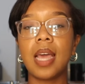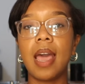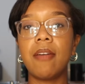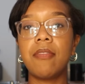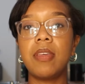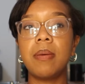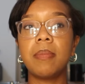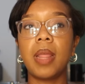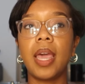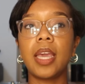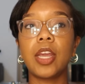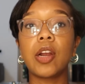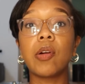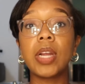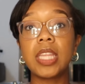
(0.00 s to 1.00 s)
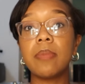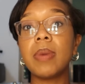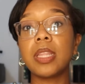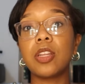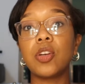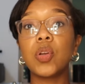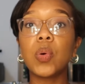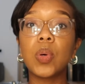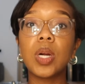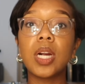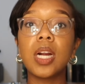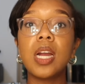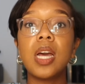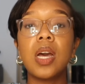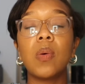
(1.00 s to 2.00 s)
I have them like greet them at the
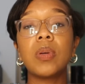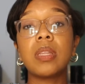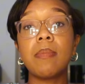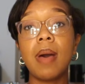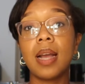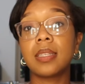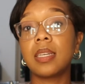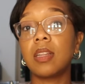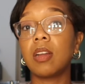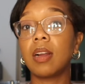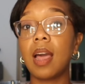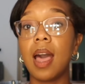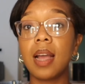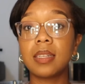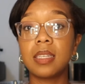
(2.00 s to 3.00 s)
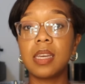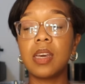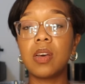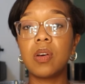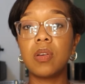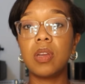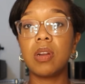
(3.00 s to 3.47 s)
door with a mocktail or cocktail,